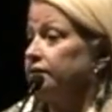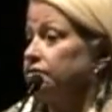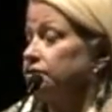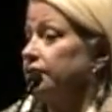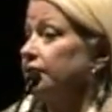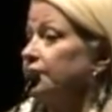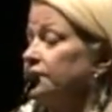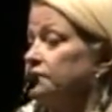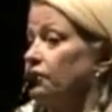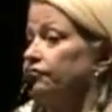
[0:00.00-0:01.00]
There was an
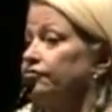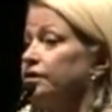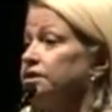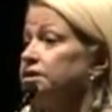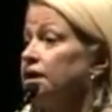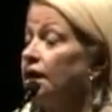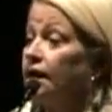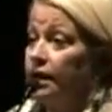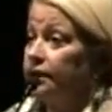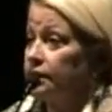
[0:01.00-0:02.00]
mHealth conference,
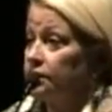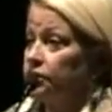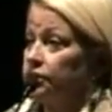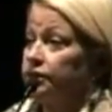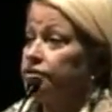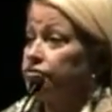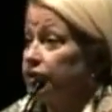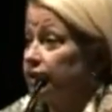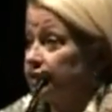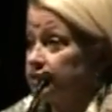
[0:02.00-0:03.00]
and I learned that
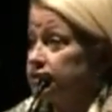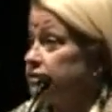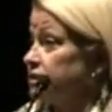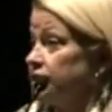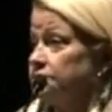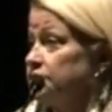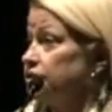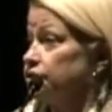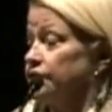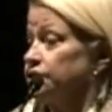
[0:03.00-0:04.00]
today it's the same
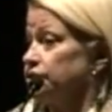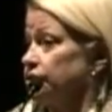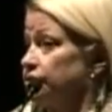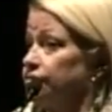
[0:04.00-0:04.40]
situation.